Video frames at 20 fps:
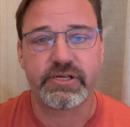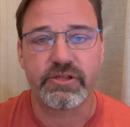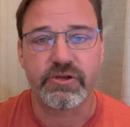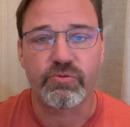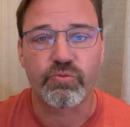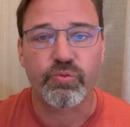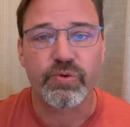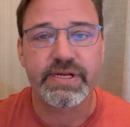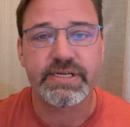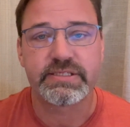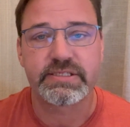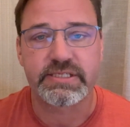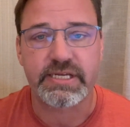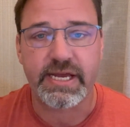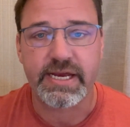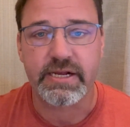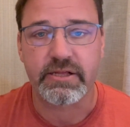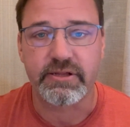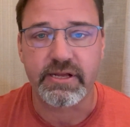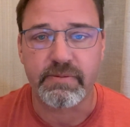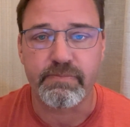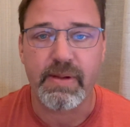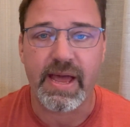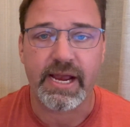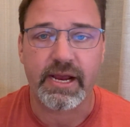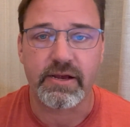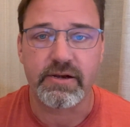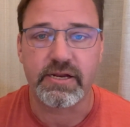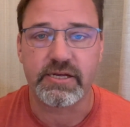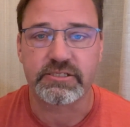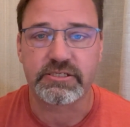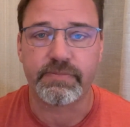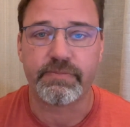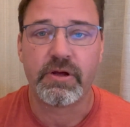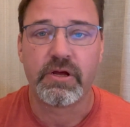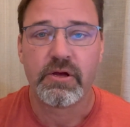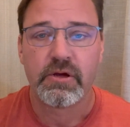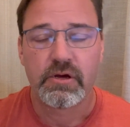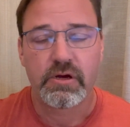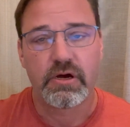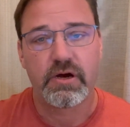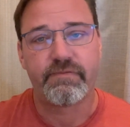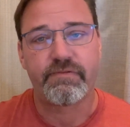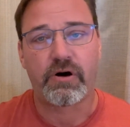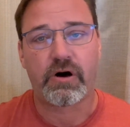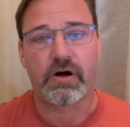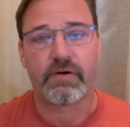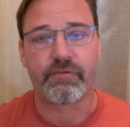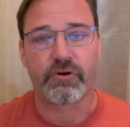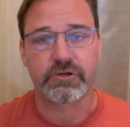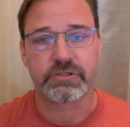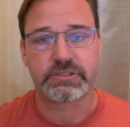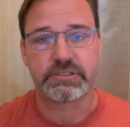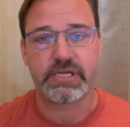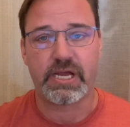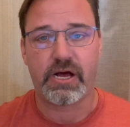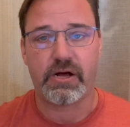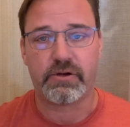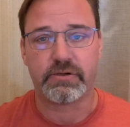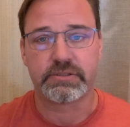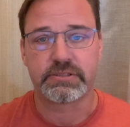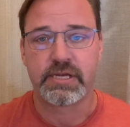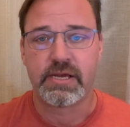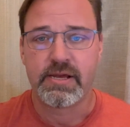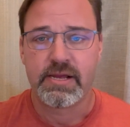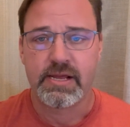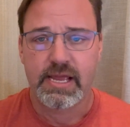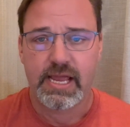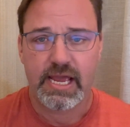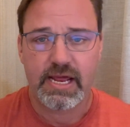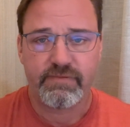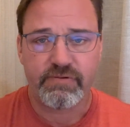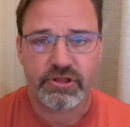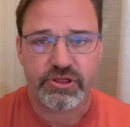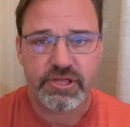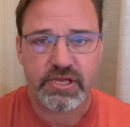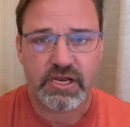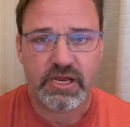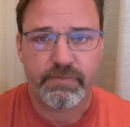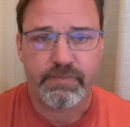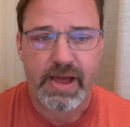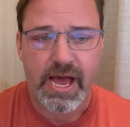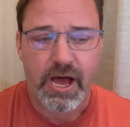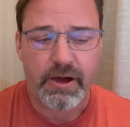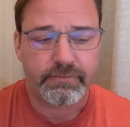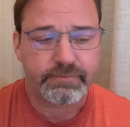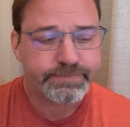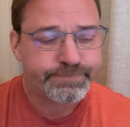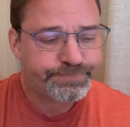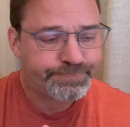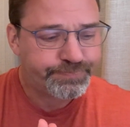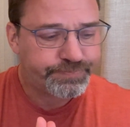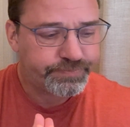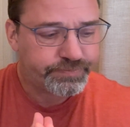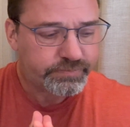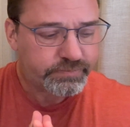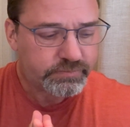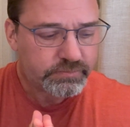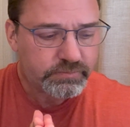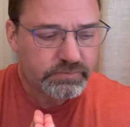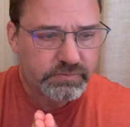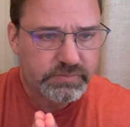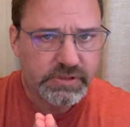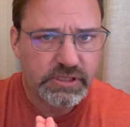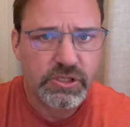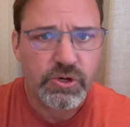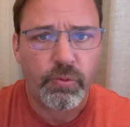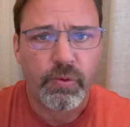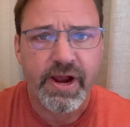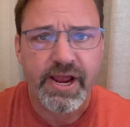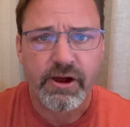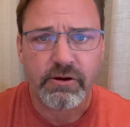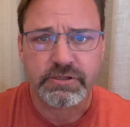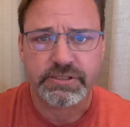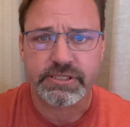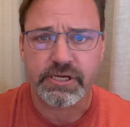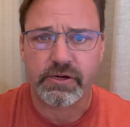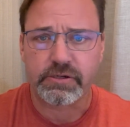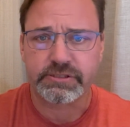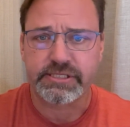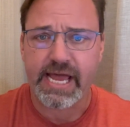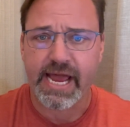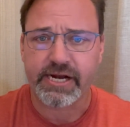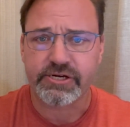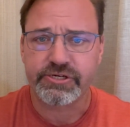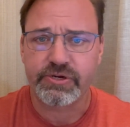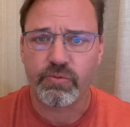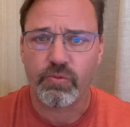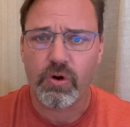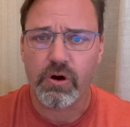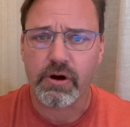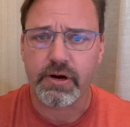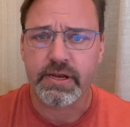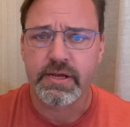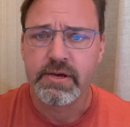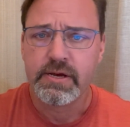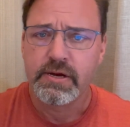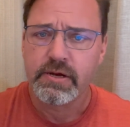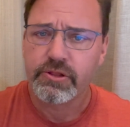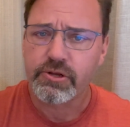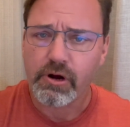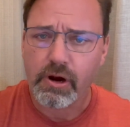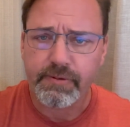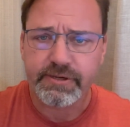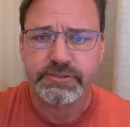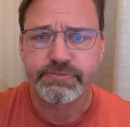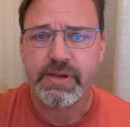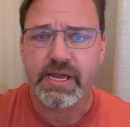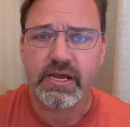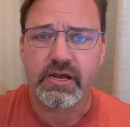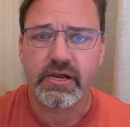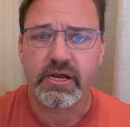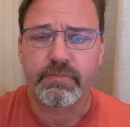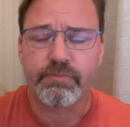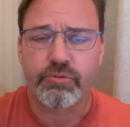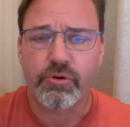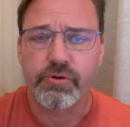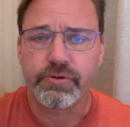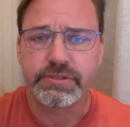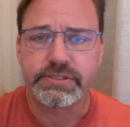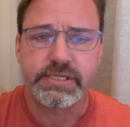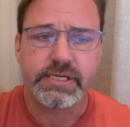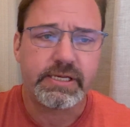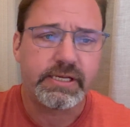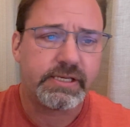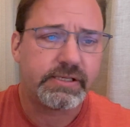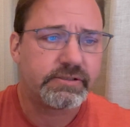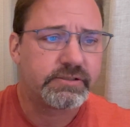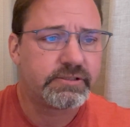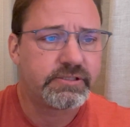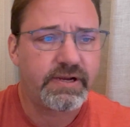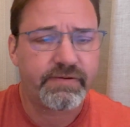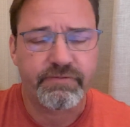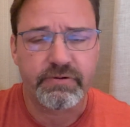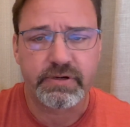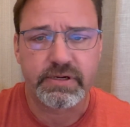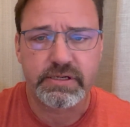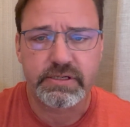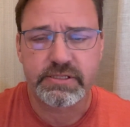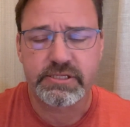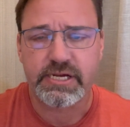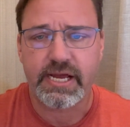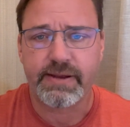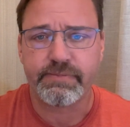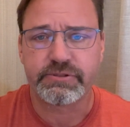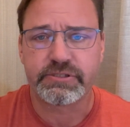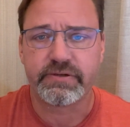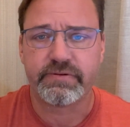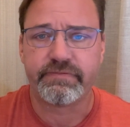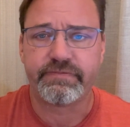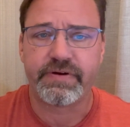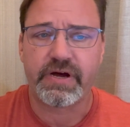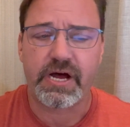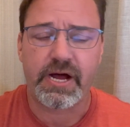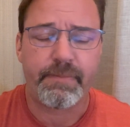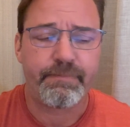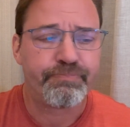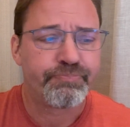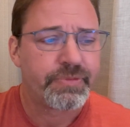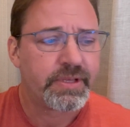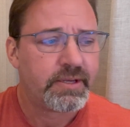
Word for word: the recycling mechanism of all of our cells. And if you think about the way our cells actually work, they're always making proteins, different types of um,